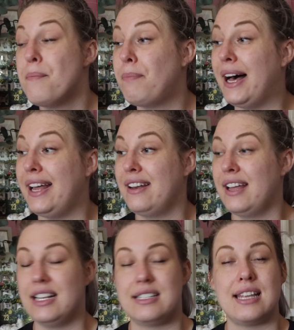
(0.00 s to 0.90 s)
but
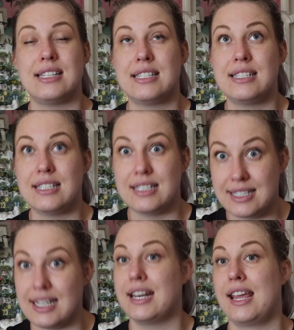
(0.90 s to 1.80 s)
it's
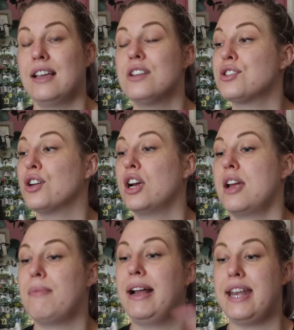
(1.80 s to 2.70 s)
stunning. So
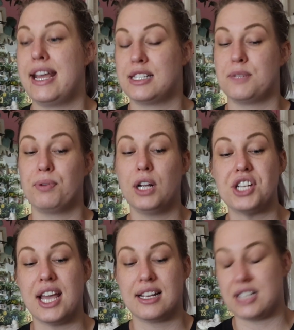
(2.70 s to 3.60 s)
my next
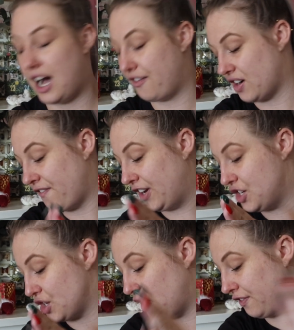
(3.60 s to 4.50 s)
project after I
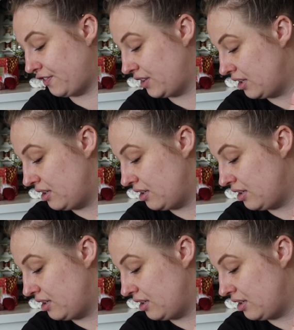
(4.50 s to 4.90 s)
finish off